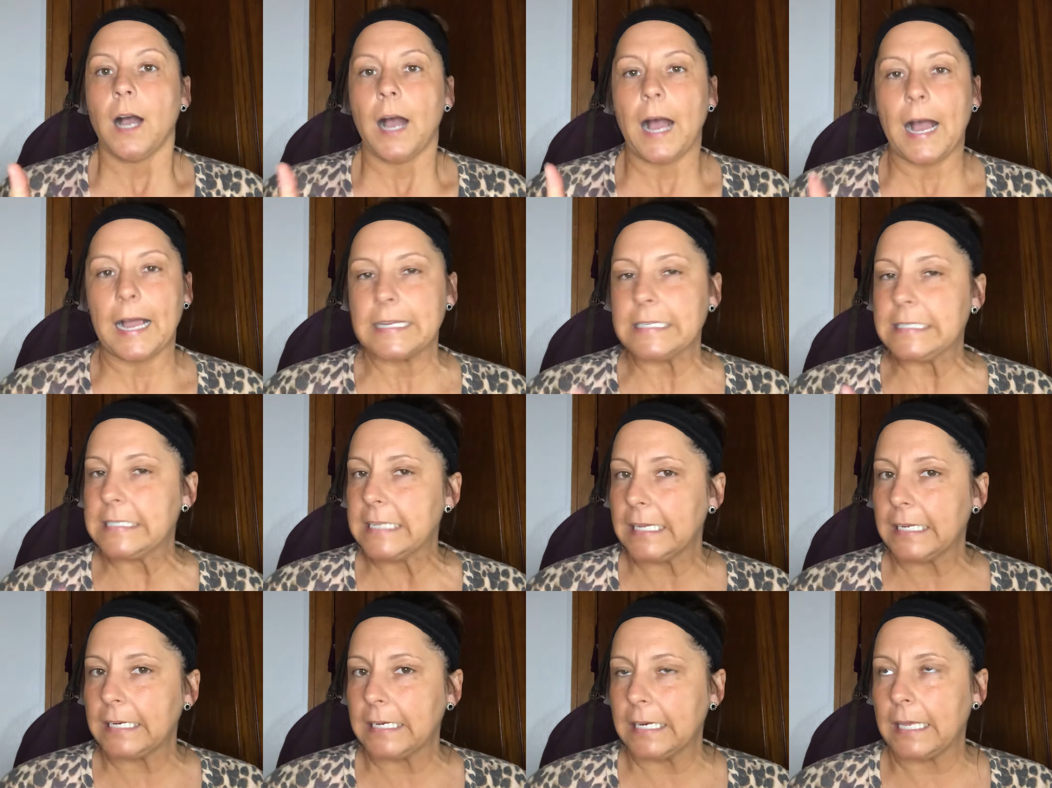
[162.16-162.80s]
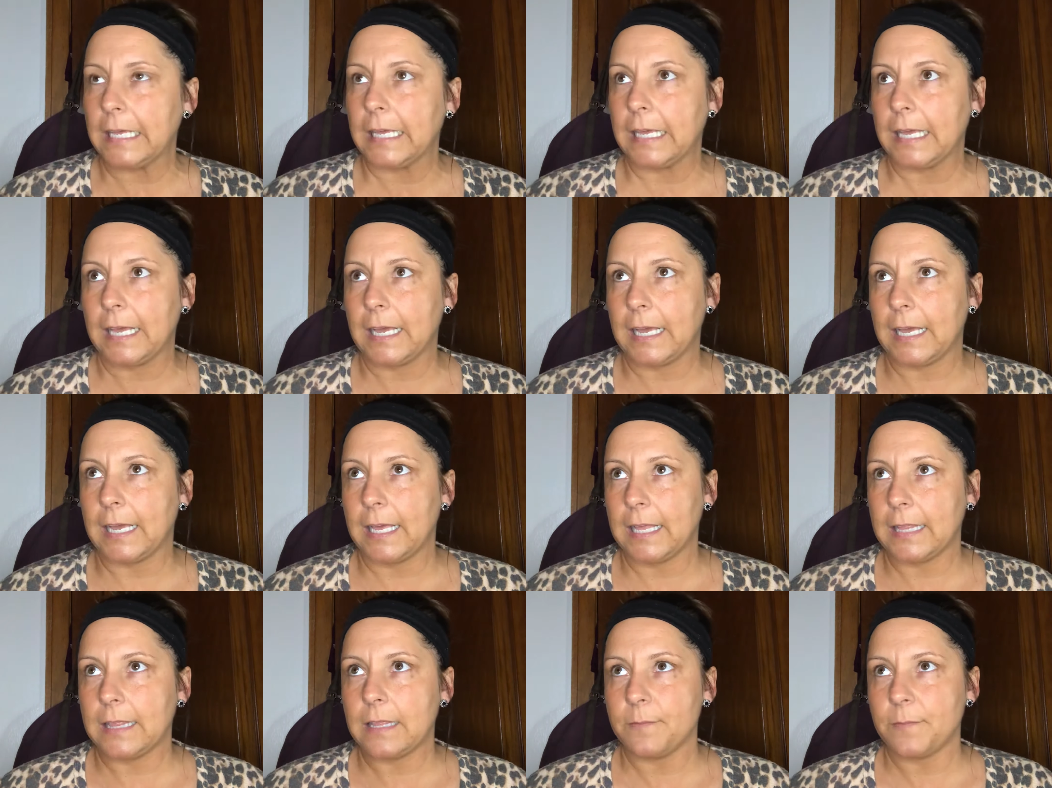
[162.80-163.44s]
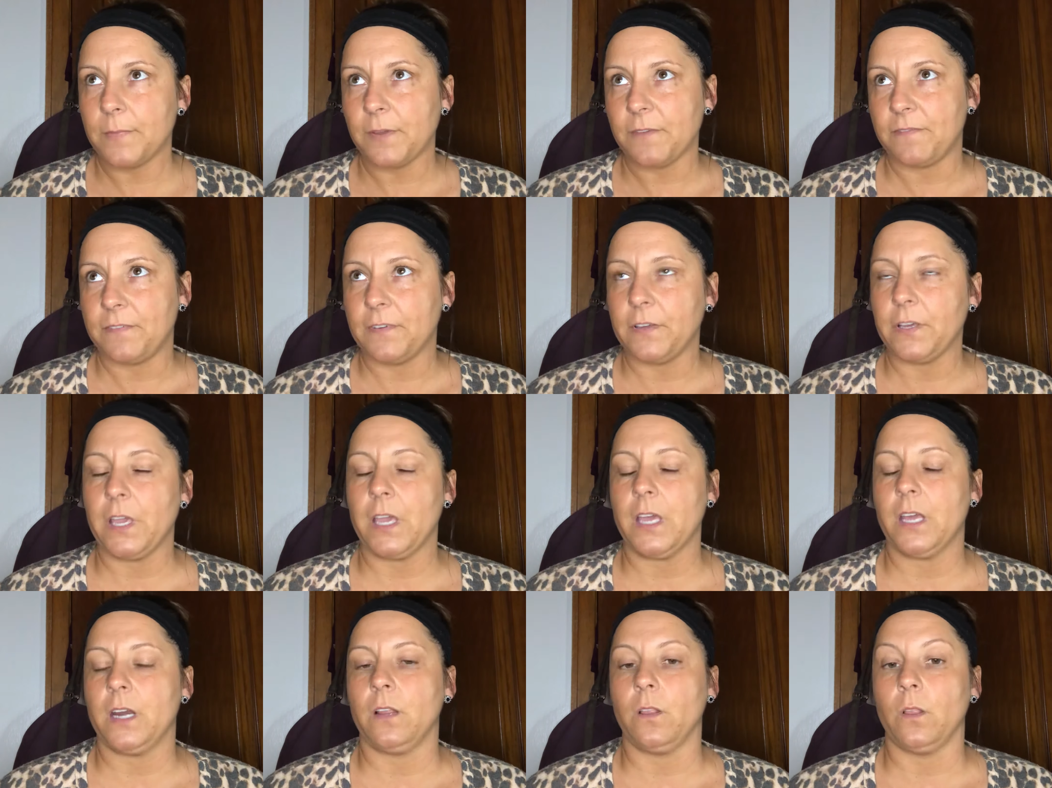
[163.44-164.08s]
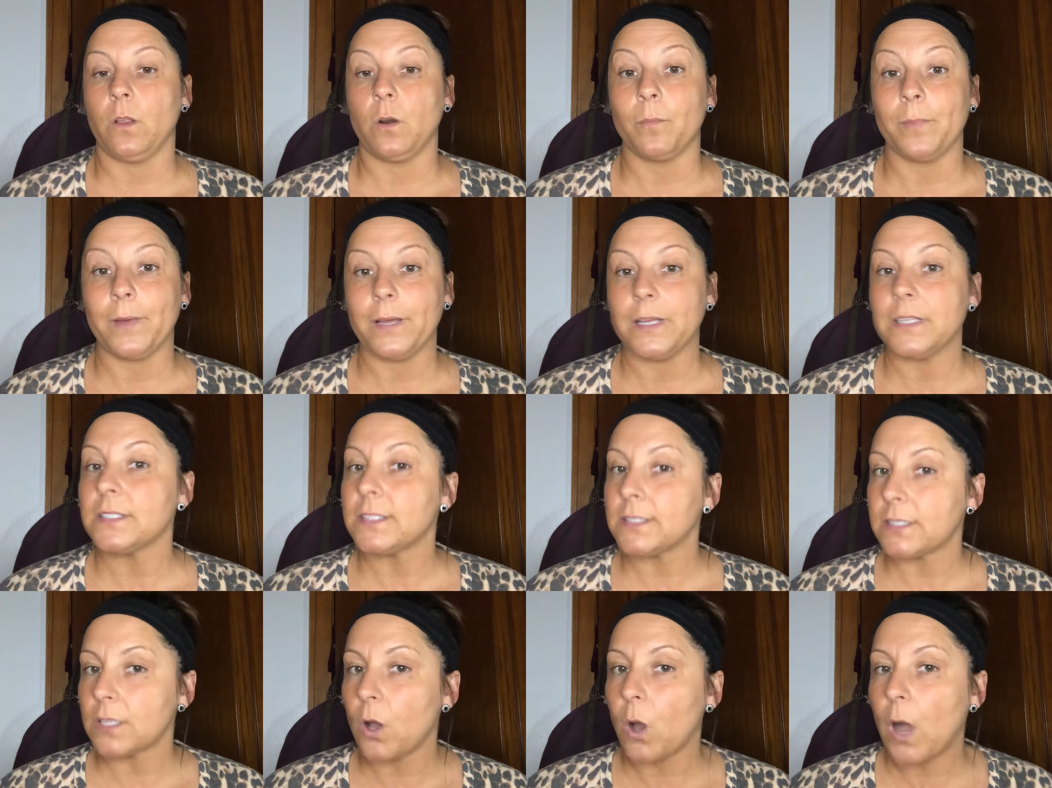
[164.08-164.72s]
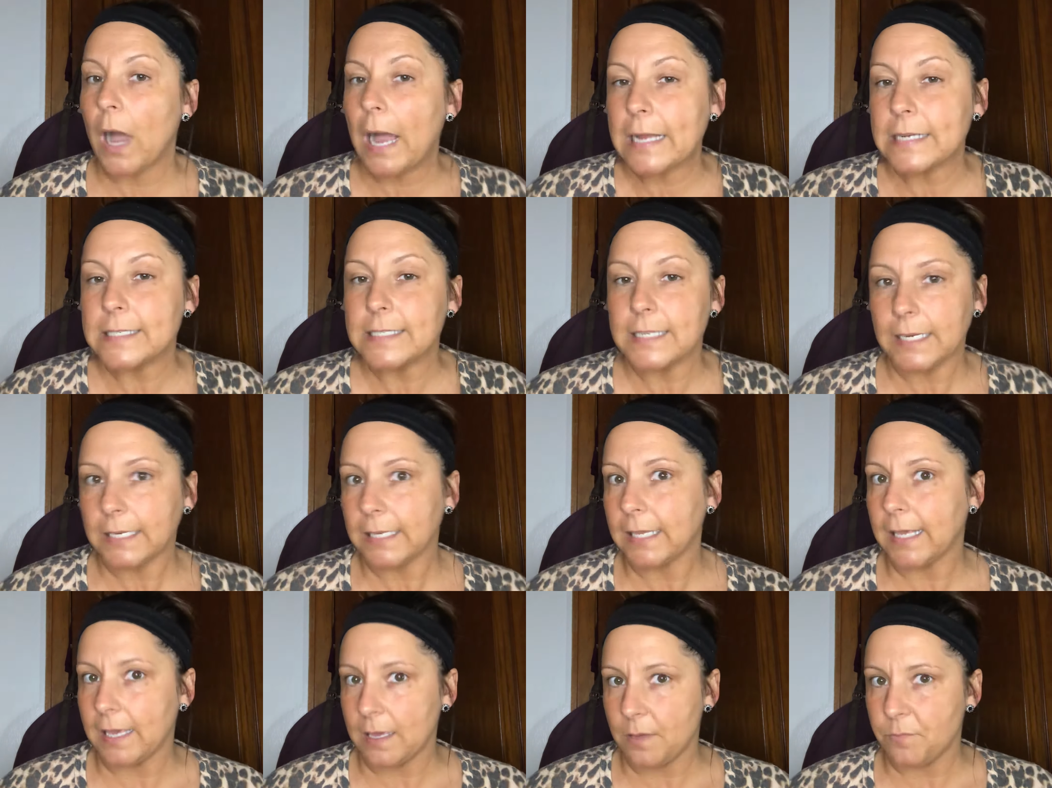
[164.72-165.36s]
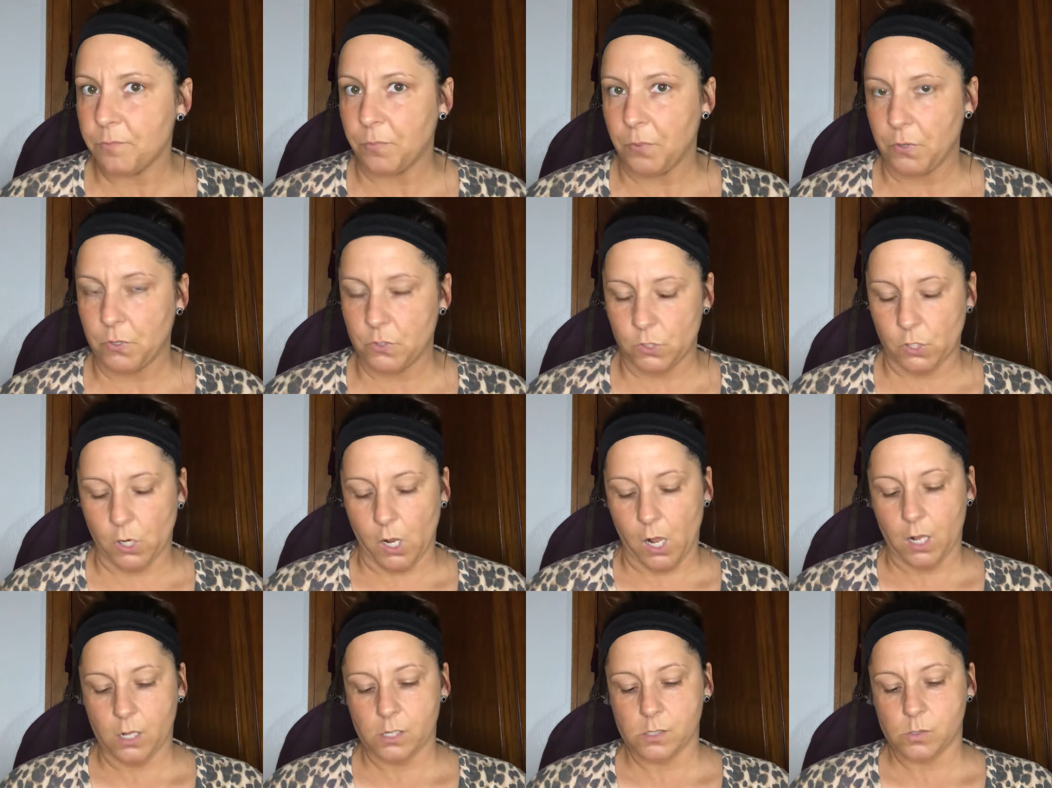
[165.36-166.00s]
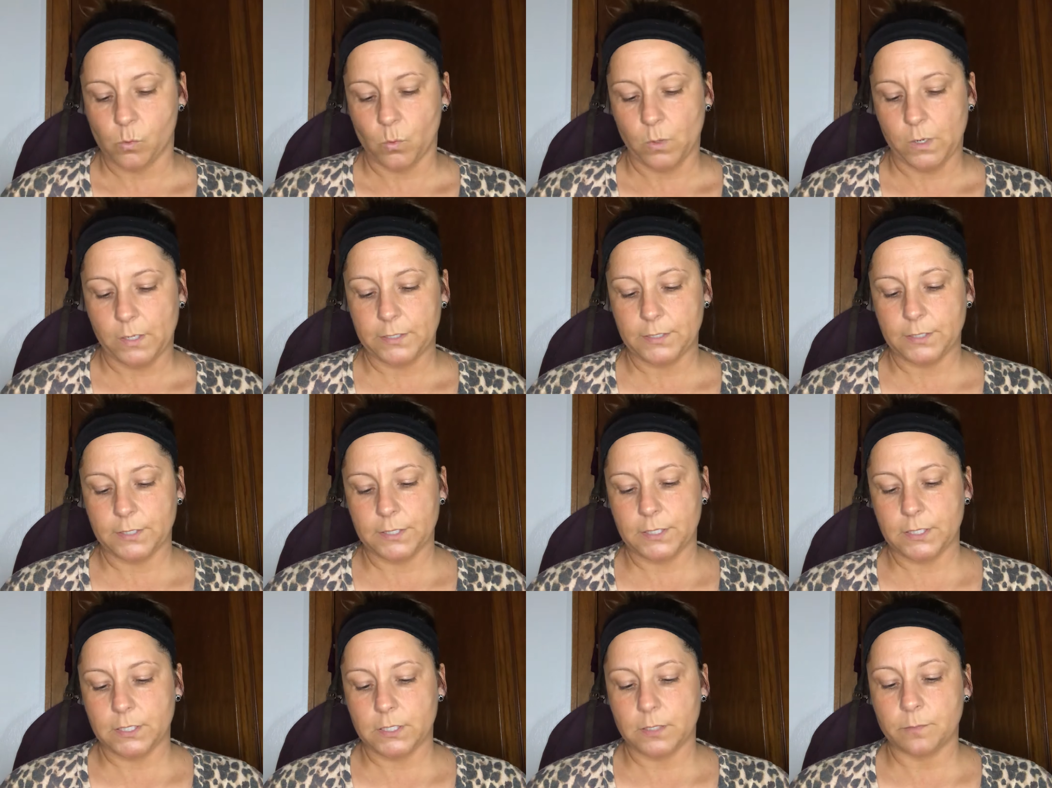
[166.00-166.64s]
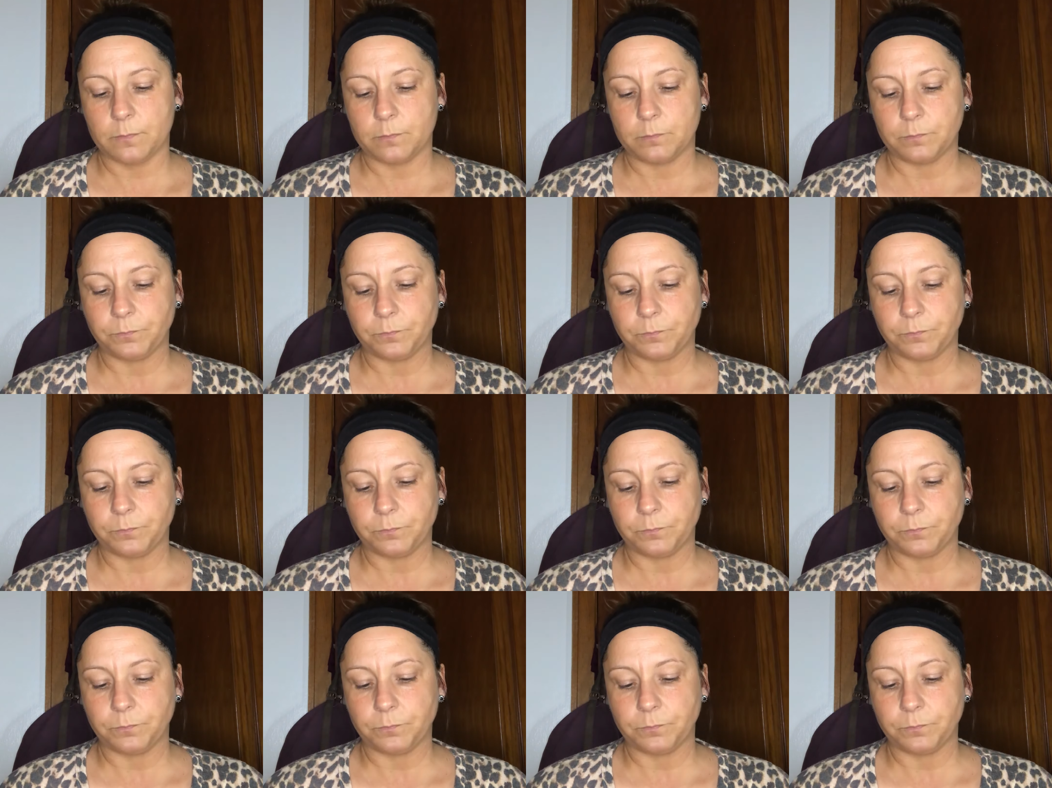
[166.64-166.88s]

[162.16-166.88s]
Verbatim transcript: I did, let me fill you in a little bit. So I did get Botox once.